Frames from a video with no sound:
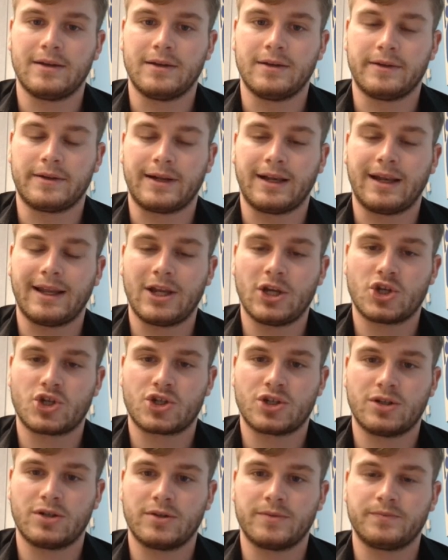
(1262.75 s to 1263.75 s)
a
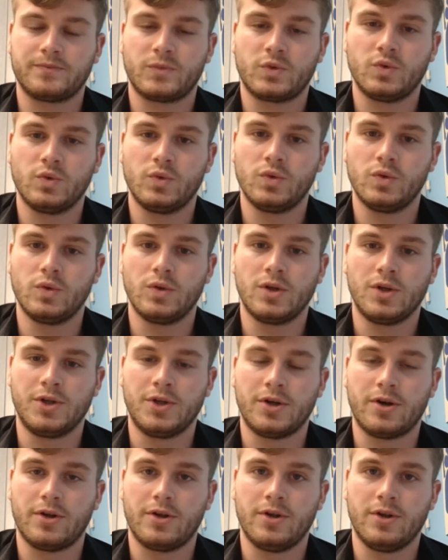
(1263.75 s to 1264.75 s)
relation to
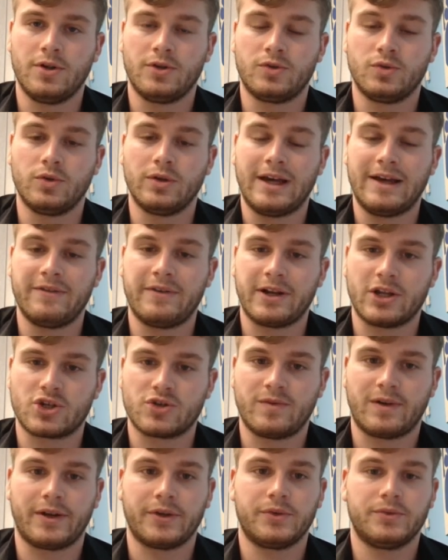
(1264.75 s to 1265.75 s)
the average
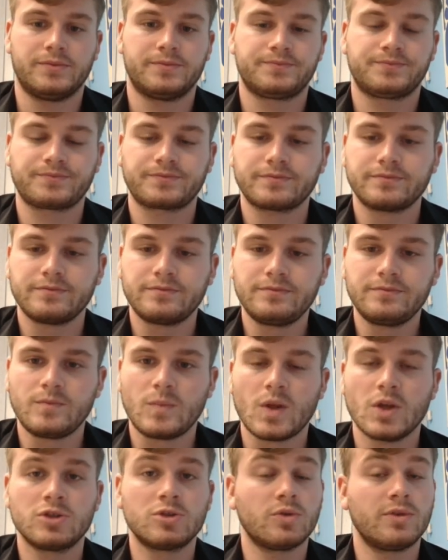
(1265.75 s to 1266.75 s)
value.
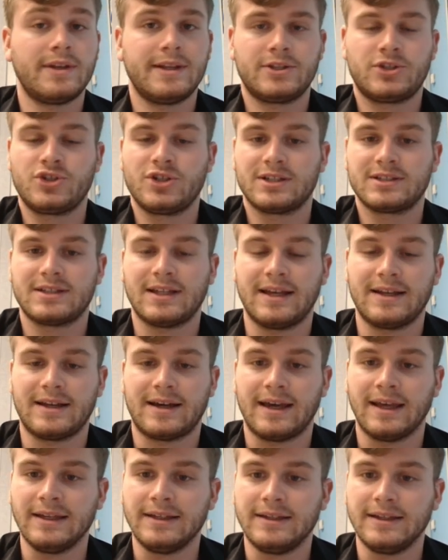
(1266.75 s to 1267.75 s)
So that's just an
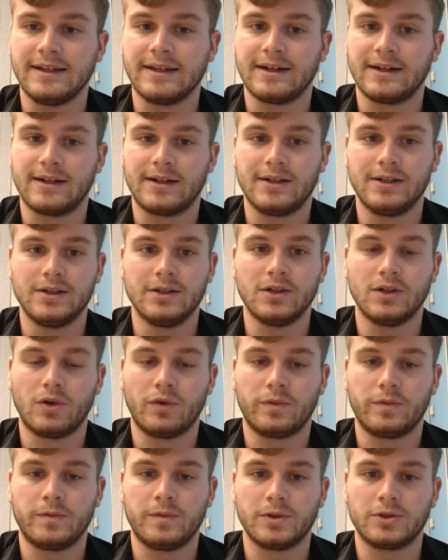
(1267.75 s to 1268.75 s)
idea
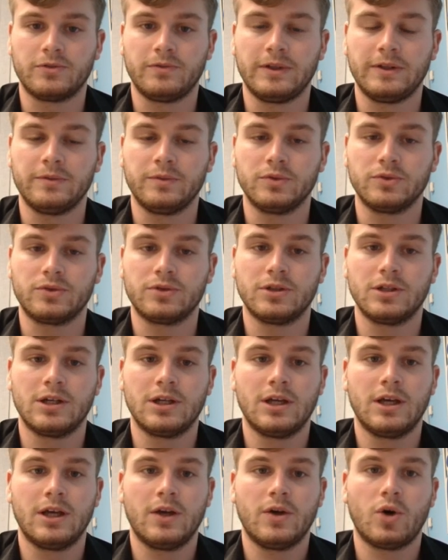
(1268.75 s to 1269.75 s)
of what we would,
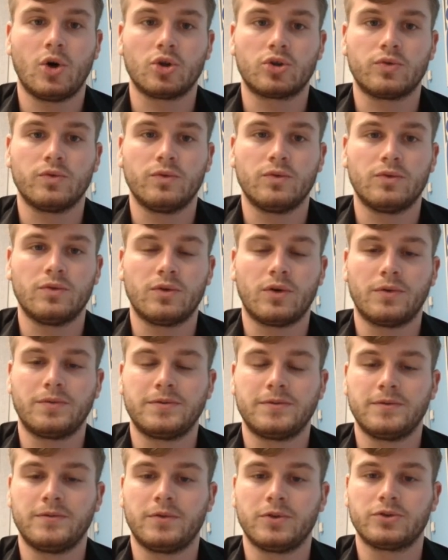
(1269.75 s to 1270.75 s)

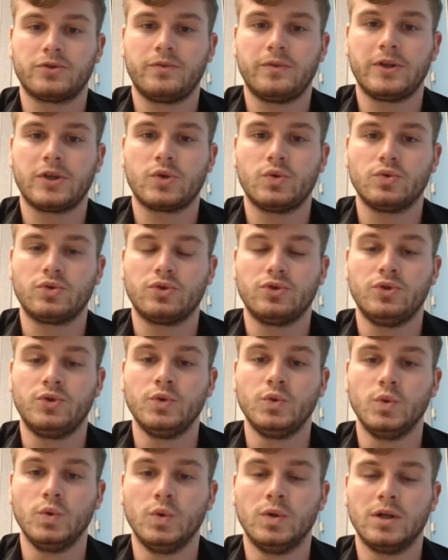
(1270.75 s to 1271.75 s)
of what we could
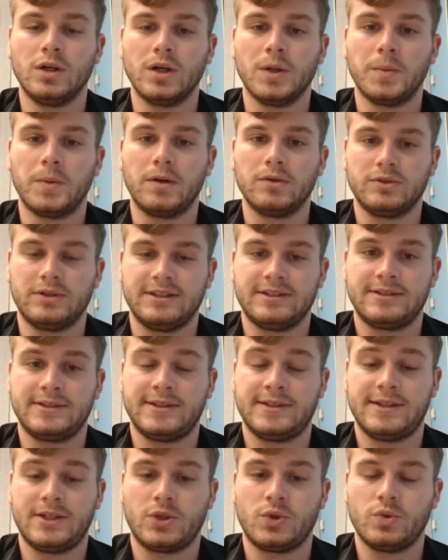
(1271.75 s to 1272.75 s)
do about this
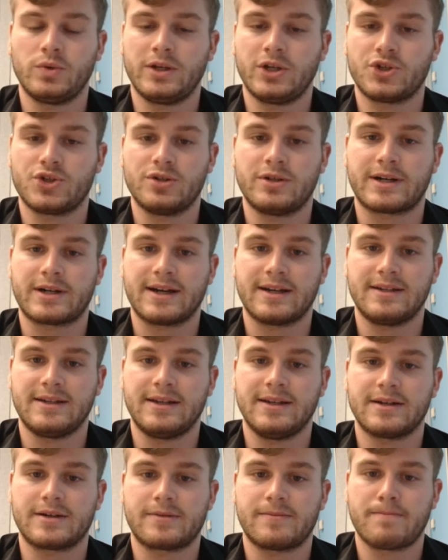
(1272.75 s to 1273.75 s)
situation right
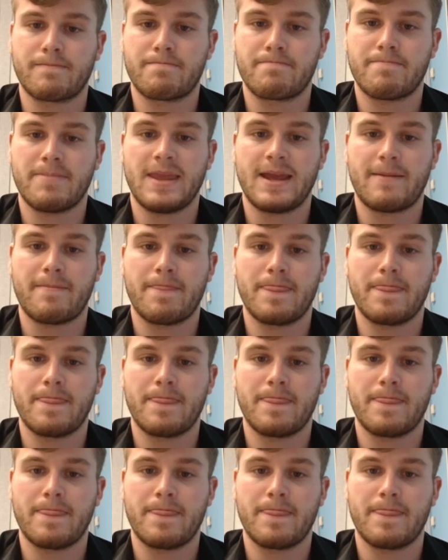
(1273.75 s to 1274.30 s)
here. Yeah,